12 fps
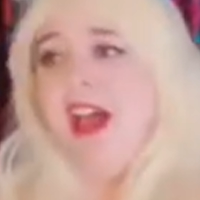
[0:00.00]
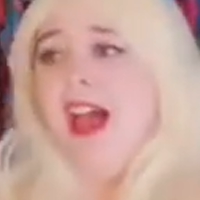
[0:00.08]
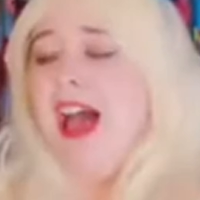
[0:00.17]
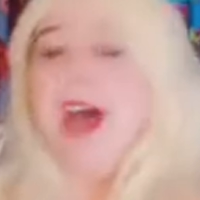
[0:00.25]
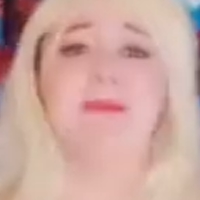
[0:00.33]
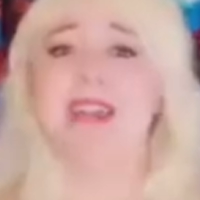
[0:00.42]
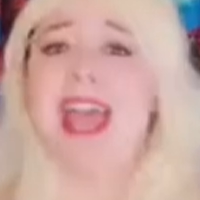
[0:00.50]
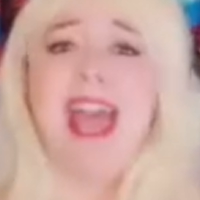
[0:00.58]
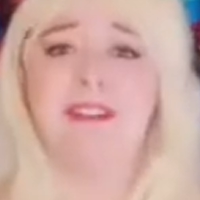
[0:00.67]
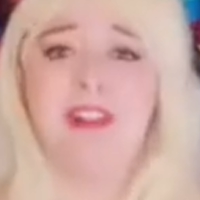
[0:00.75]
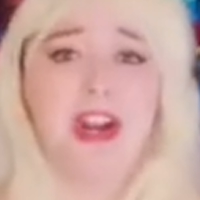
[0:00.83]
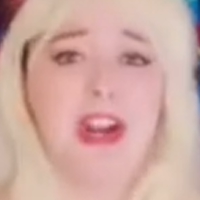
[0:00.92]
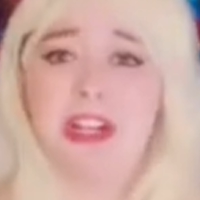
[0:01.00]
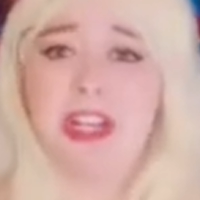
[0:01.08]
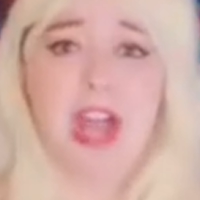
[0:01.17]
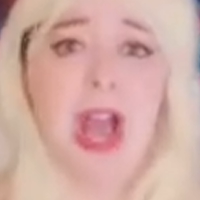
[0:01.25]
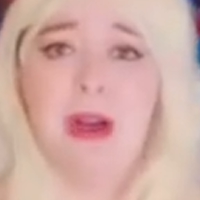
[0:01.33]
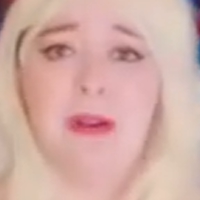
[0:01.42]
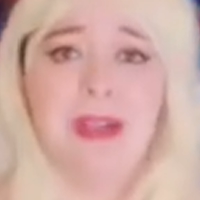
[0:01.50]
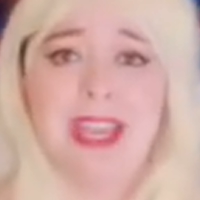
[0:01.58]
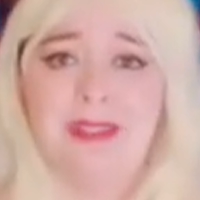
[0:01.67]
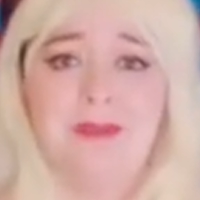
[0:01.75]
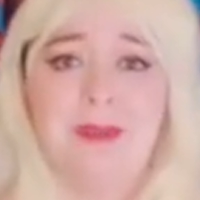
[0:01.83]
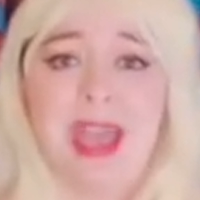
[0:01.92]
I'm never
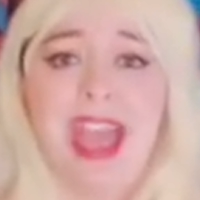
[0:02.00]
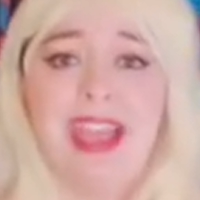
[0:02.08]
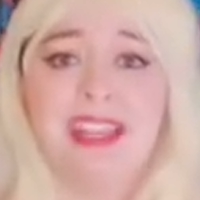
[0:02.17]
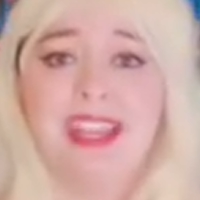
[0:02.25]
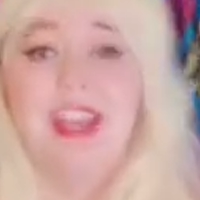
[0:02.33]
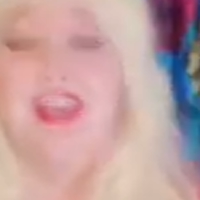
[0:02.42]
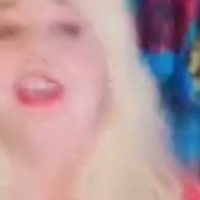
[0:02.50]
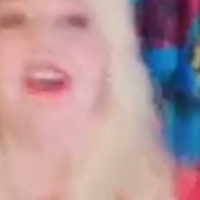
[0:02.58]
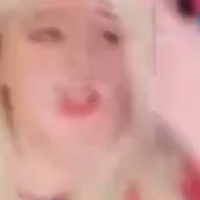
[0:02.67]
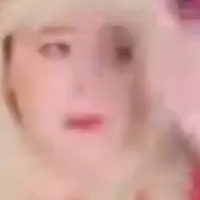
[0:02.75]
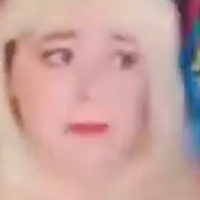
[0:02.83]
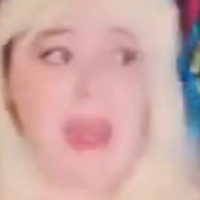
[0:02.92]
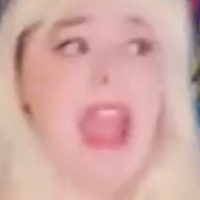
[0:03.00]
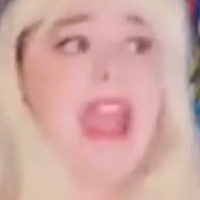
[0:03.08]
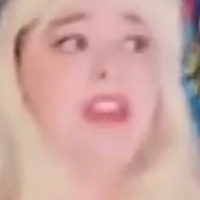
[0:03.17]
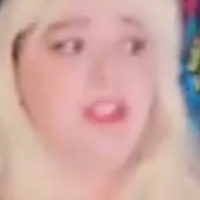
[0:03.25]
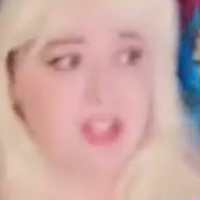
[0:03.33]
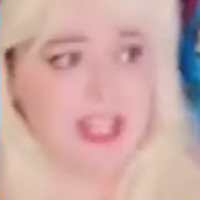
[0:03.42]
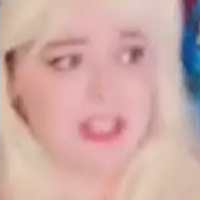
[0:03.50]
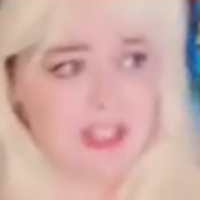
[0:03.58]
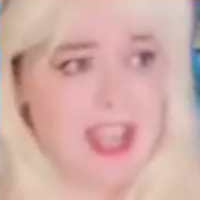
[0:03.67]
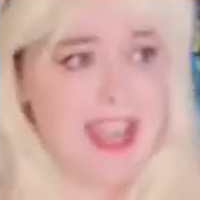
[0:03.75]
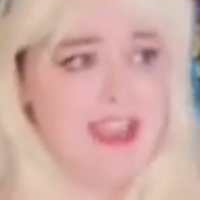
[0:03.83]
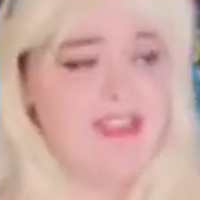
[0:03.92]
going back. The past is in